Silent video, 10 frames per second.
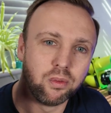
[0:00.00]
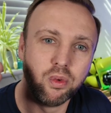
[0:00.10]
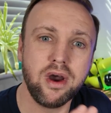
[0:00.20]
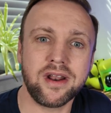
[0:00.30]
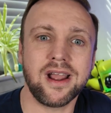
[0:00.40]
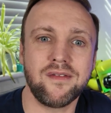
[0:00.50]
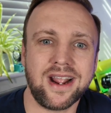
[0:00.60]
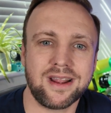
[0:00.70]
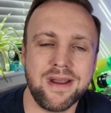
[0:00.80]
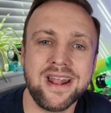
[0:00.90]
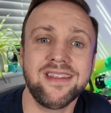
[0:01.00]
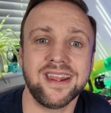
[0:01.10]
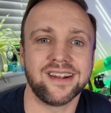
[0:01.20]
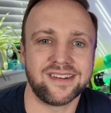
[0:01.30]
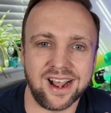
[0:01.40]
Would I
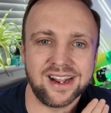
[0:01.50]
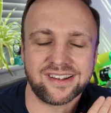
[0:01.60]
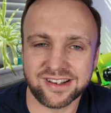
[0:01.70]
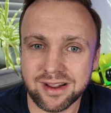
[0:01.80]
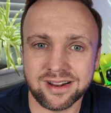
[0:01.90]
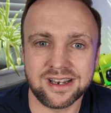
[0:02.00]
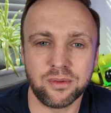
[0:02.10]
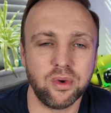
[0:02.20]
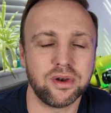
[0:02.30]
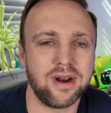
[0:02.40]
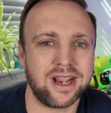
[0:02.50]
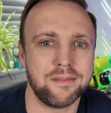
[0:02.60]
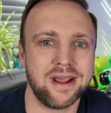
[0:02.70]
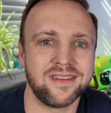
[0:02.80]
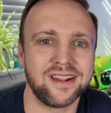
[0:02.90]
recommend this? I certainly would
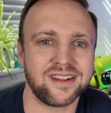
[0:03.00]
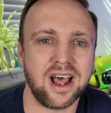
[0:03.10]
recommend this.